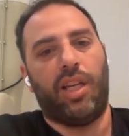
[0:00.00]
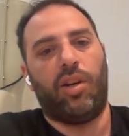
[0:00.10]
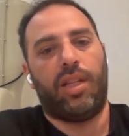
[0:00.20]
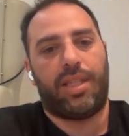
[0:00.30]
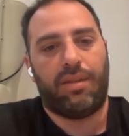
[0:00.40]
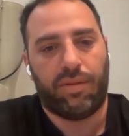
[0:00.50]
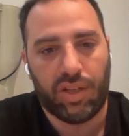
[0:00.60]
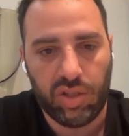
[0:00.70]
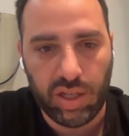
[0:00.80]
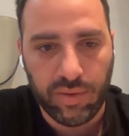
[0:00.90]
They only see
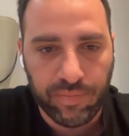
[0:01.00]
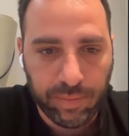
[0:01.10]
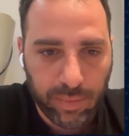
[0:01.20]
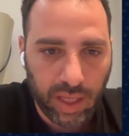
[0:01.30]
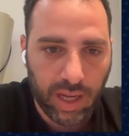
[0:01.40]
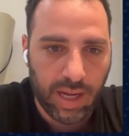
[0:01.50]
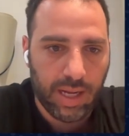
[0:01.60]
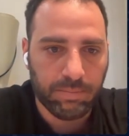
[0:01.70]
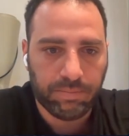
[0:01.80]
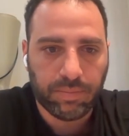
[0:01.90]
version
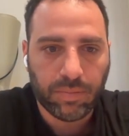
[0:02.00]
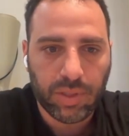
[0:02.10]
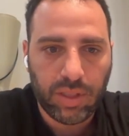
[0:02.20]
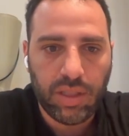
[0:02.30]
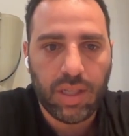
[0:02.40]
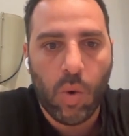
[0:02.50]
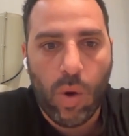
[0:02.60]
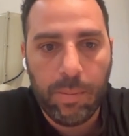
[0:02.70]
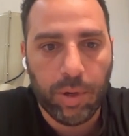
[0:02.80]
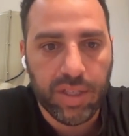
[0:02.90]

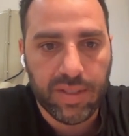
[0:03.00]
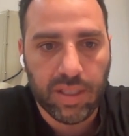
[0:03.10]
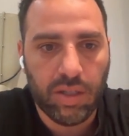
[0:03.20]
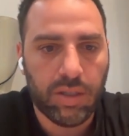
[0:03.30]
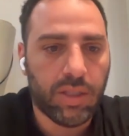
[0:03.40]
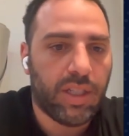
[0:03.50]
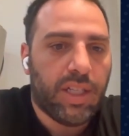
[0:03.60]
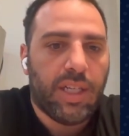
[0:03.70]
1.0.